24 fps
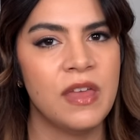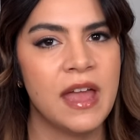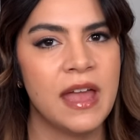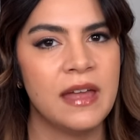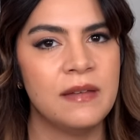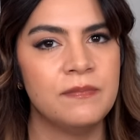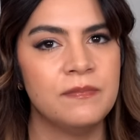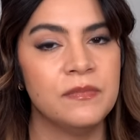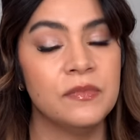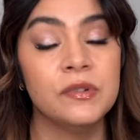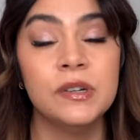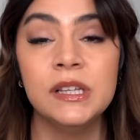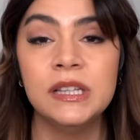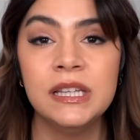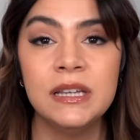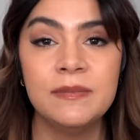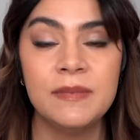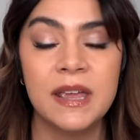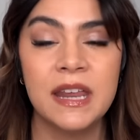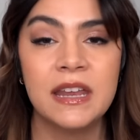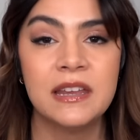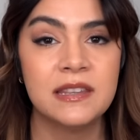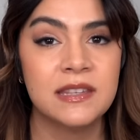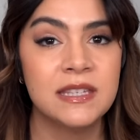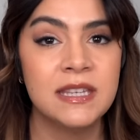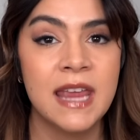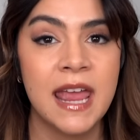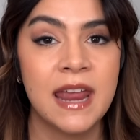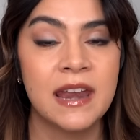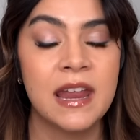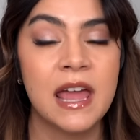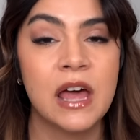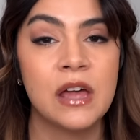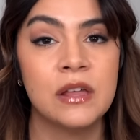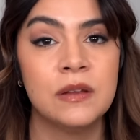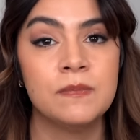that really made it
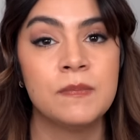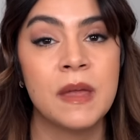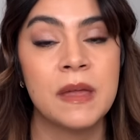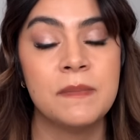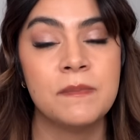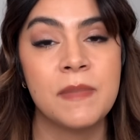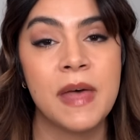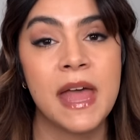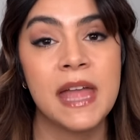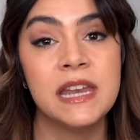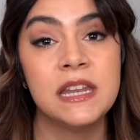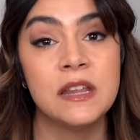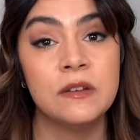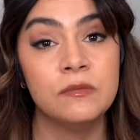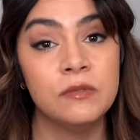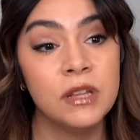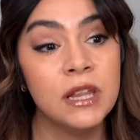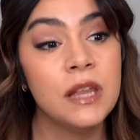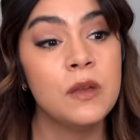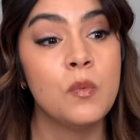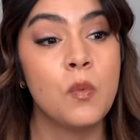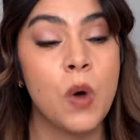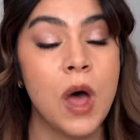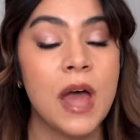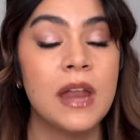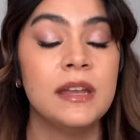stand out in my mind and really